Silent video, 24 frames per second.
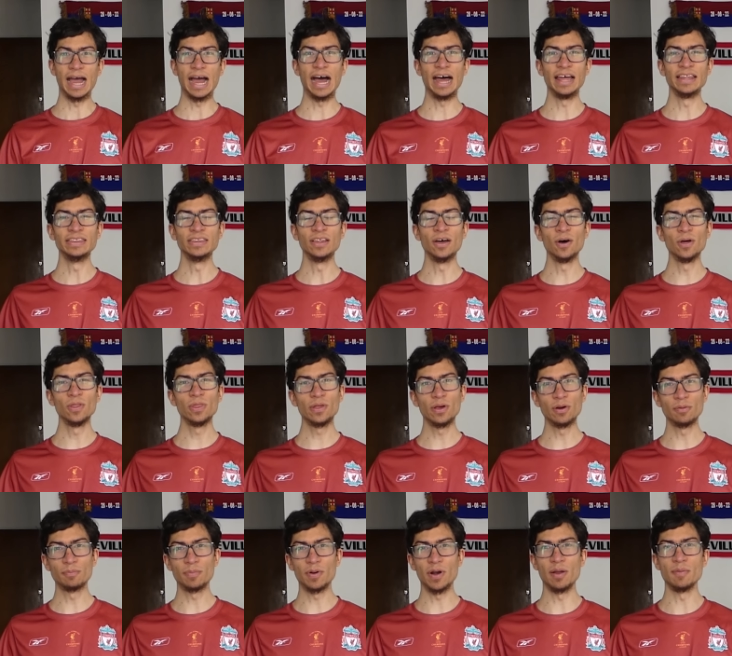
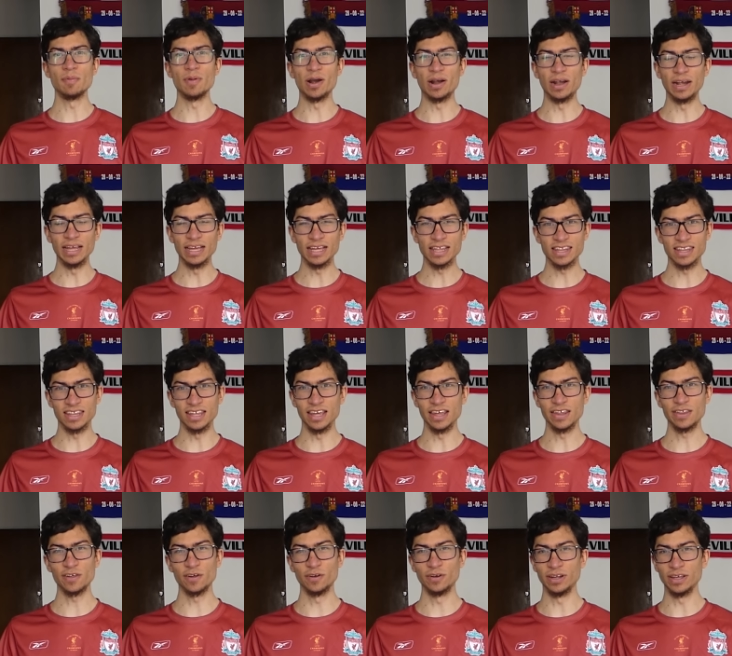Another Premier League
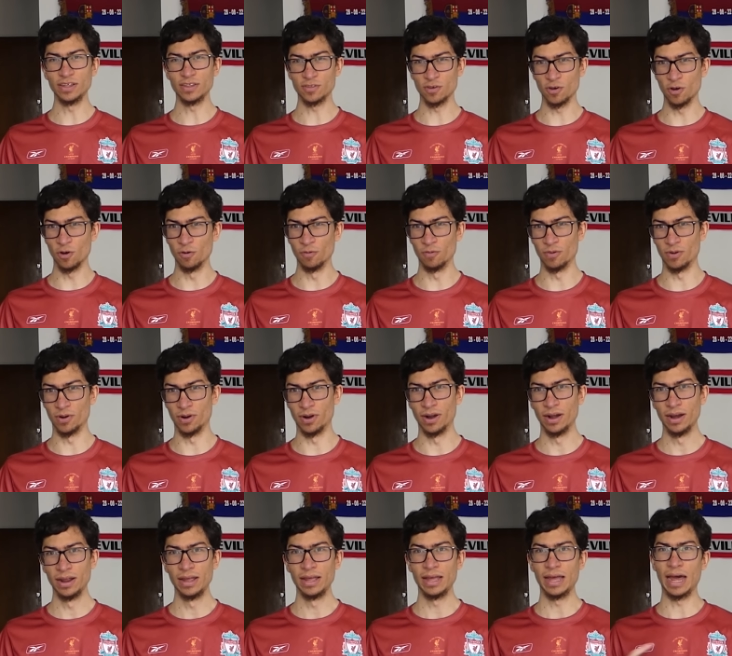season is over,
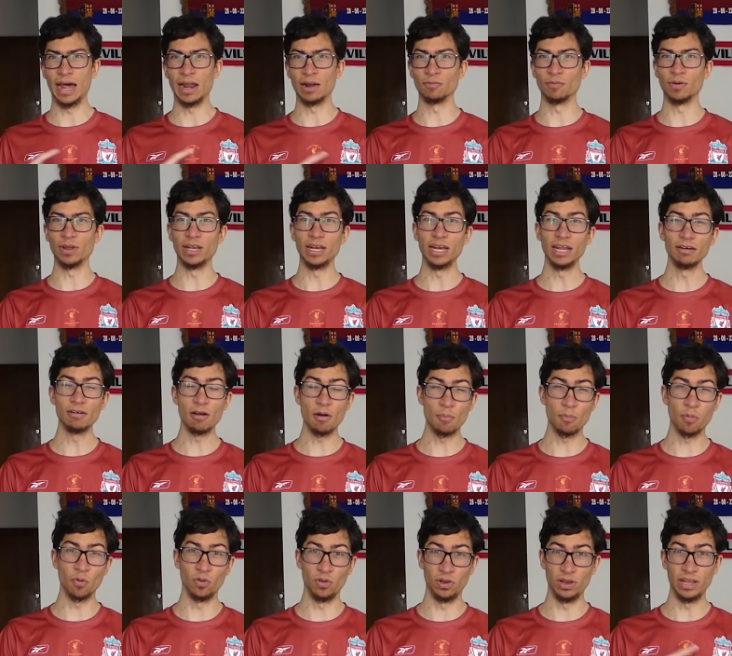and with
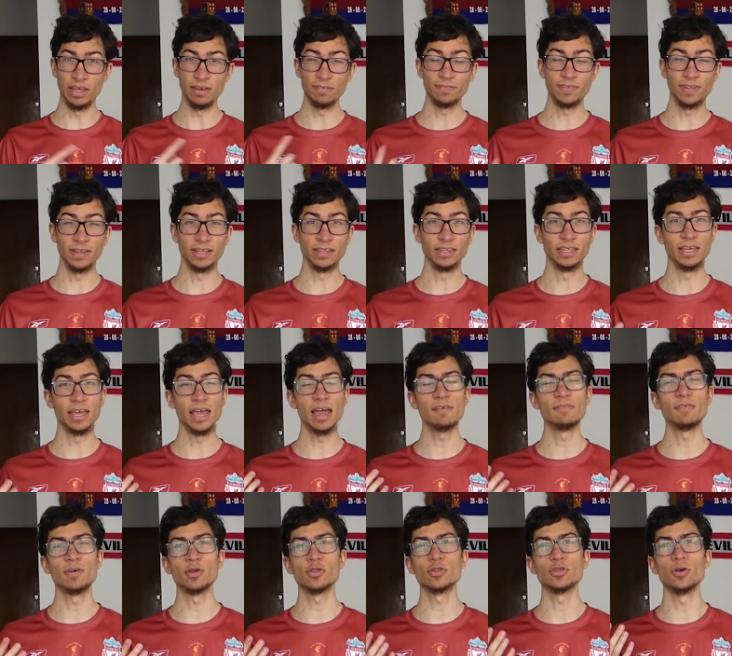Liverpool lifting the
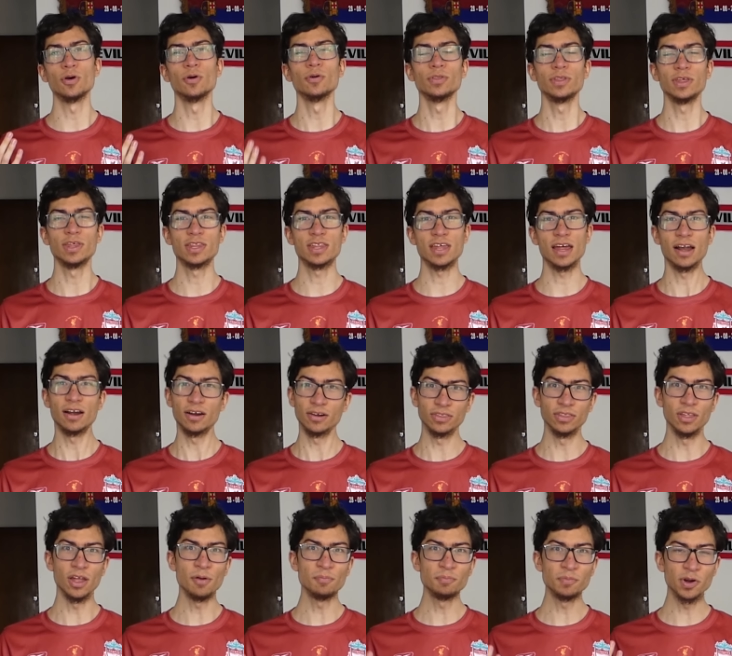ever so desired
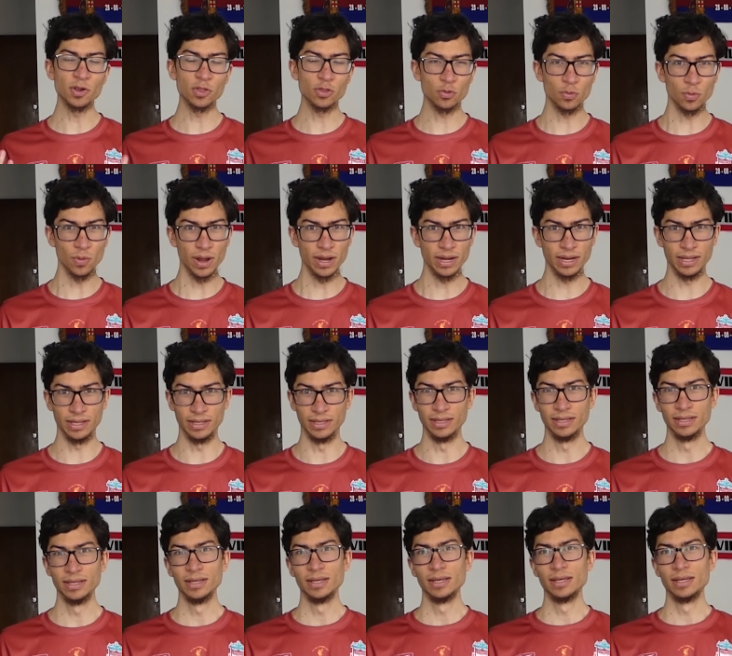number 20,